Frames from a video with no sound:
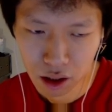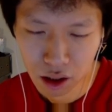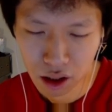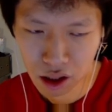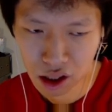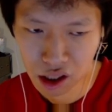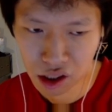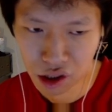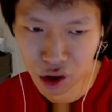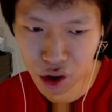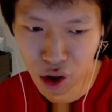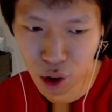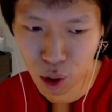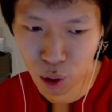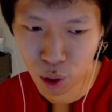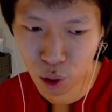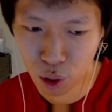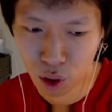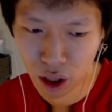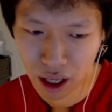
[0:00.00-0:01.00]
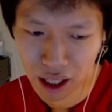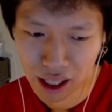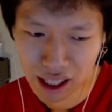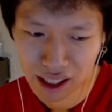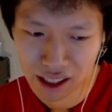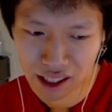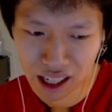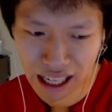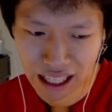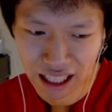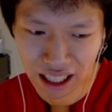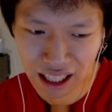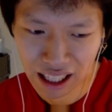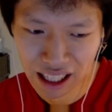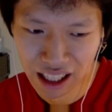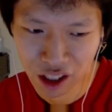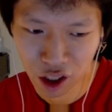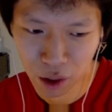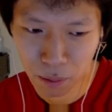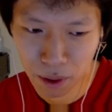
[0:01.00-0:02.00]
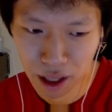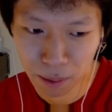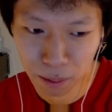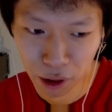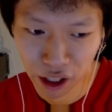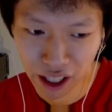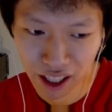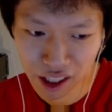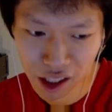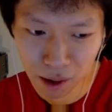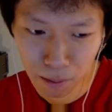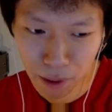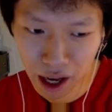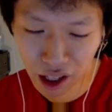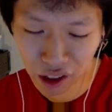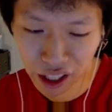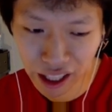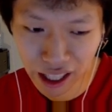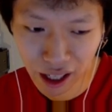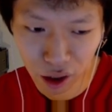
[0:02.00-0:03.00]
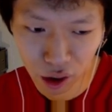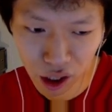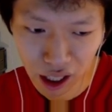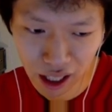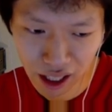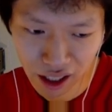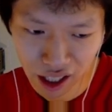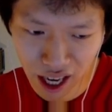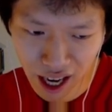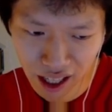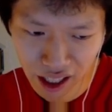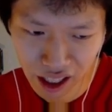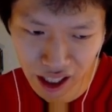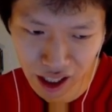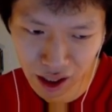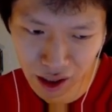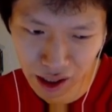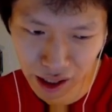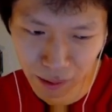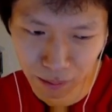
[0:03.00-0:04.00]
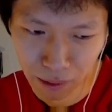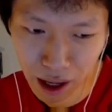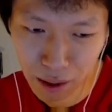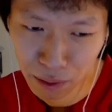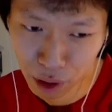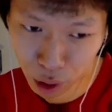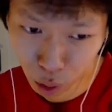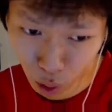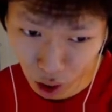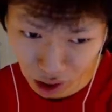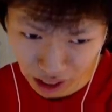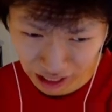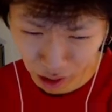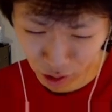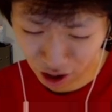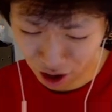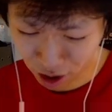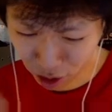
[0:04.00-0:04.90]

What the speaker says: So he's like, he could be played as a melee carry and Techie. Like maybe you want like Crown